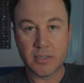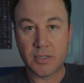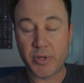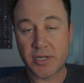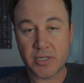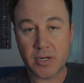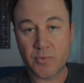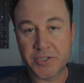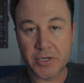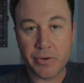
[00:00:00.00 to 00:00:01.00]
depends on
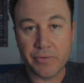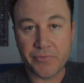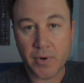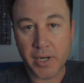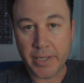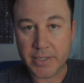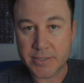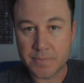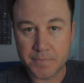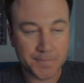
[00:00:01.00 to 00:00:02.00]
what you're going for, I
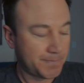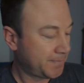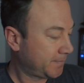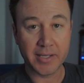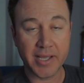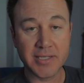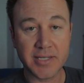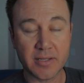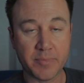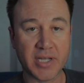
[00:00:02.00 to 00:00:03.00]
guess. Is
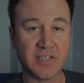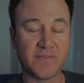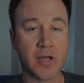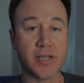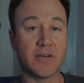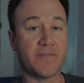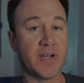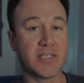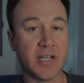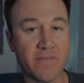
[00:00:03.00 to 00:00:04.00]
it the best vlogging
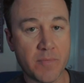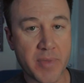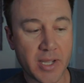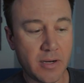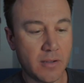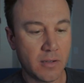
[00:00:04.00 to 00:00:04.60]
device ever made?